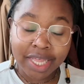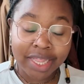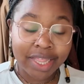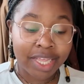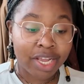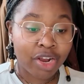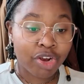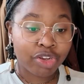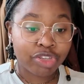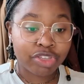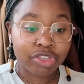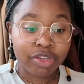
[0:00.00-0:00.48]

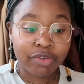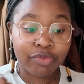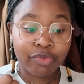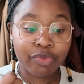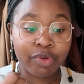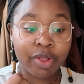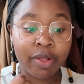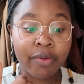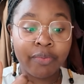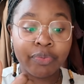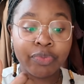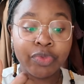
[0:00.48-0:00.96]
They are
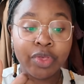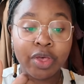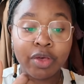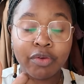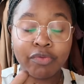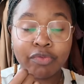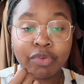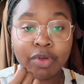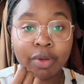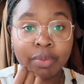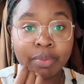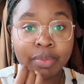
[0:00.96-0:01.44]
suffering
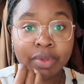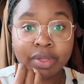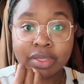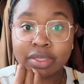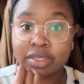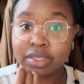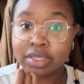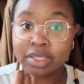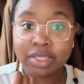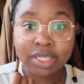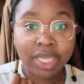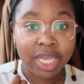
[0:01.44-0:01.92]
from
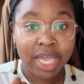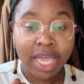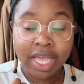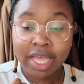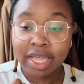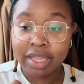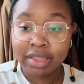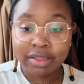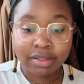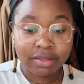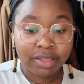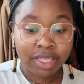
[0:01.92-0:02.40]

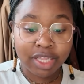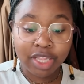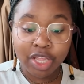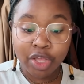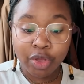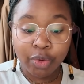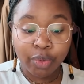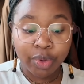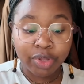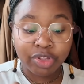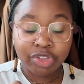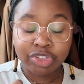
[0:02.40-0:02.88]

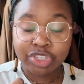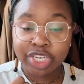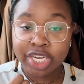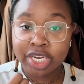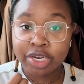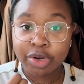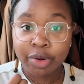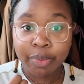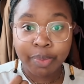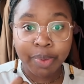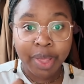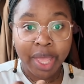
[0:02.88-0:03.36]
dealing with
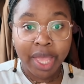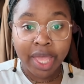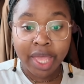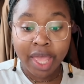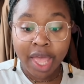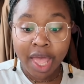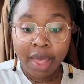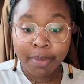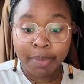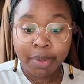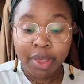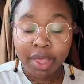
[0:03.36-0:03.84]
gender pay
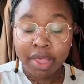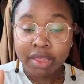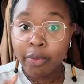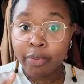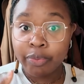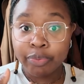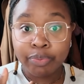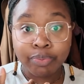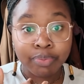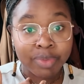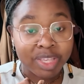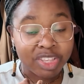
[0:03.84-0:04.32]
gap,
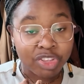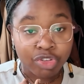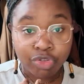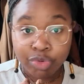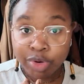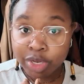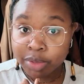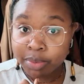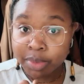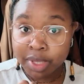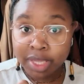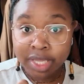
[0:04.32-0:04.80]

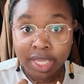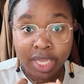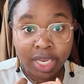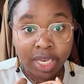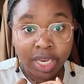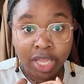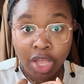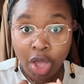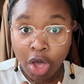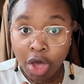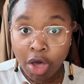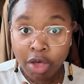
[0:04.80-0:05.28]
mistreatment
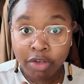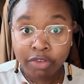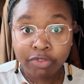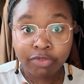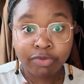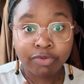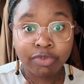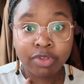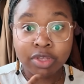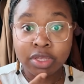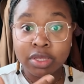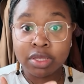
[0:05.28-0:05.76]
in the
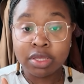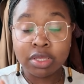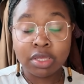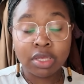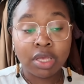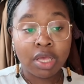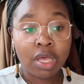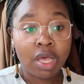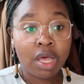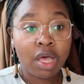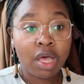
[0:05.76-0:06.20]
office,